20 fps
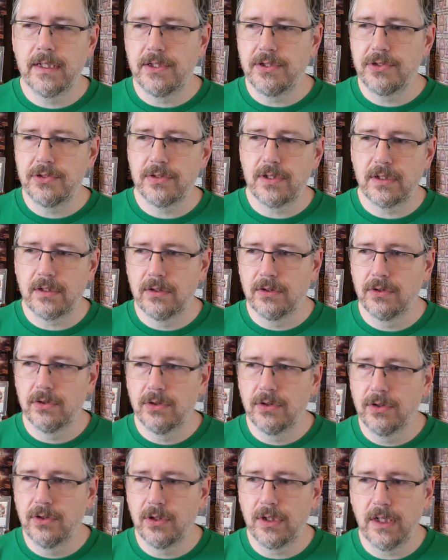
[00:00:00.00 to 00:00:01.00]
struggle
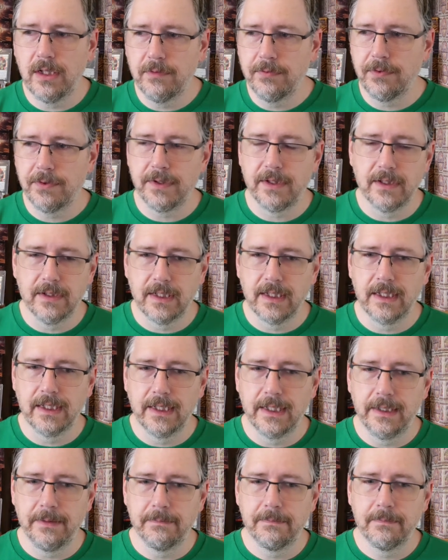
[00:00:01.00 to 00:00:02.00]
looking for the
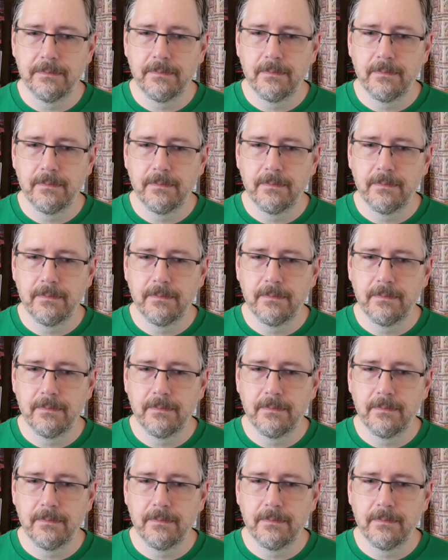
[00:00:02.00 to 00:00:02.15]
line.